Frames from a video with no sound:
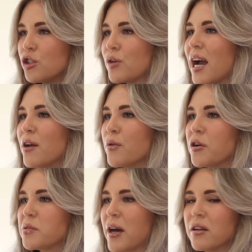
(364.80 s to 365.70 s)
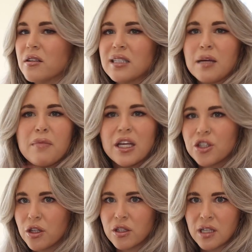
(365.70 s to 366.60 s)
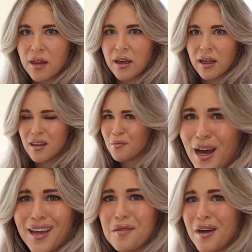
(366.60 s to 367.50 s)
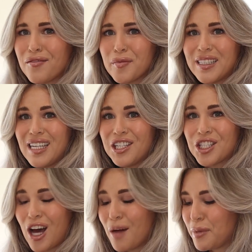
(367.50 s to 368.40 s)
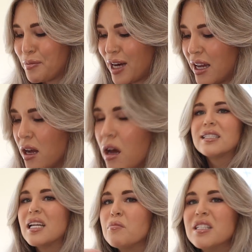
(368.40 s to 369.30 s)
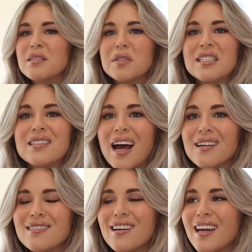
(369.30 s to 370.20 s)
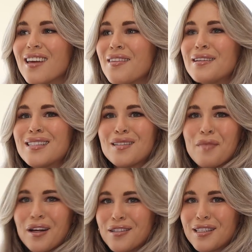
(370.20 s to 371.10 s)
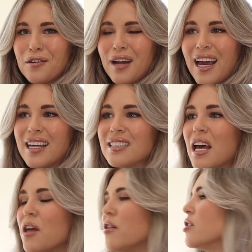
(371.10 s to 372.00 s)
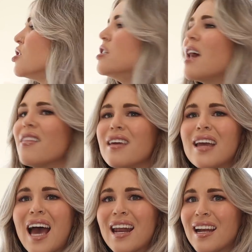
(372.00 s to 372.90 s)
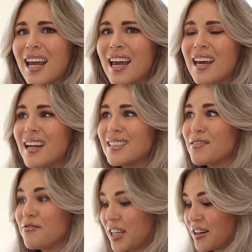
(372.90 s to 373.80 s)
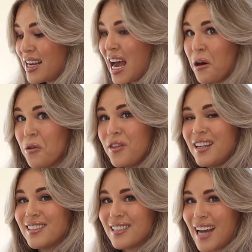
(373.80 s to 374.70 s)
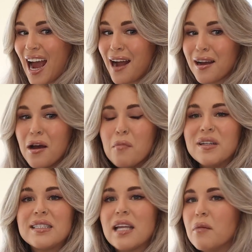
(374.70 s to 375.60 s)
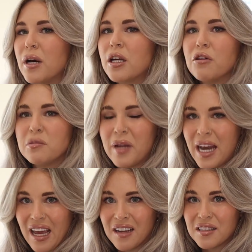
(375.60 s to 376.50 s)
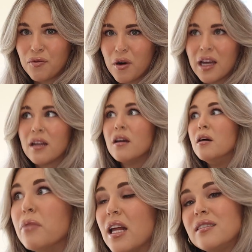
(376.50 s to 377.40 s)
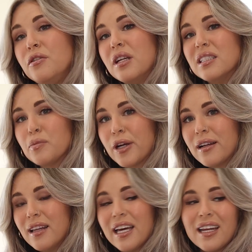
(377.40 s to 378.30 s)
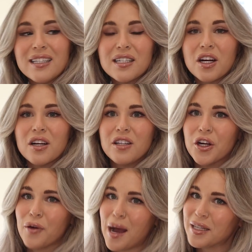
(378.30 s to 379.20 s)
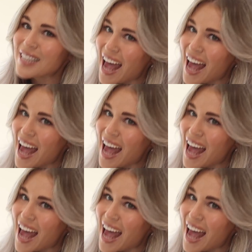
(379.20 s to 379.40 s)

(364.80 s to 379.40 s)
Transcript: Dry rose petals, like make sure there's nothing in them. I get mine from a tea shop, but Cinnabun's obsessed. And they smell so nice. There's nothing added in. It's a very healthy snack, but Cinnabun goes bananas for it. Plus you can sprinkle it into your rabbit's